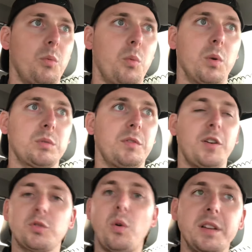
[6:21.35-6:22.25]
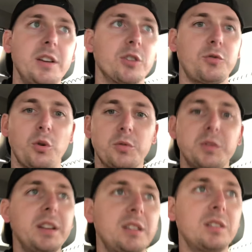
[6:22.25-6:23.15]
What's we fought 20 years for? It's
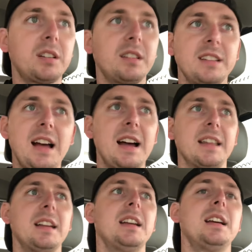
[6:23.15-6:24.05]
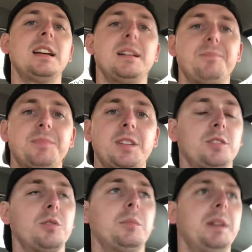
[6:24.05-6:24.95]
ridiculous. It's not. It
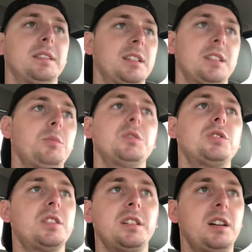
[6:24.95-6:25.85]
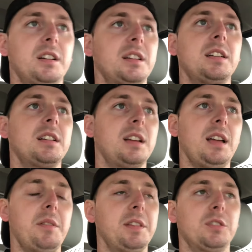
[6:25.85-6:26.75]
doesn't really make sense. What we should have done.
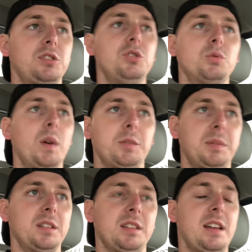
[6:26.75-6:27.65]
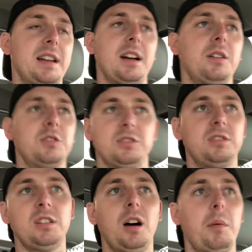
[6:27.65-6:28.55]
Everything's a huge waste because of that now. It's just
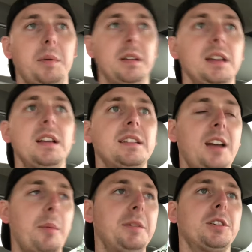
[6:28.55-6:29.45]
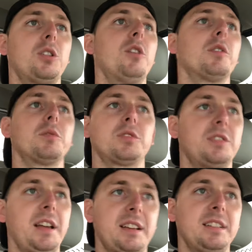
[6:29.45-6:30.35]
dumb. I mean, Taliban took it over just the
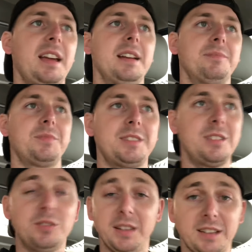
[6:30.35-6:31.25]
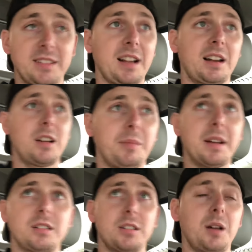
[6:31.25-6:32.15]
next day. And you think that's not going to come
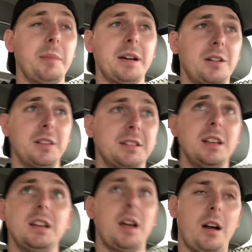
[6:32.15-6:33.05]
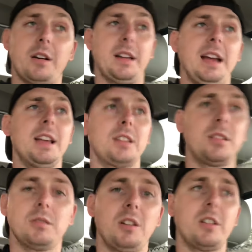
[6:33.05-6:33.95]
back on us? It already has.
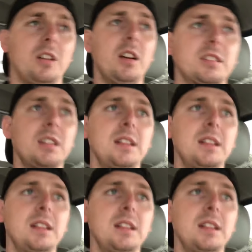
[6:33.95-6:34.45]
We already lost.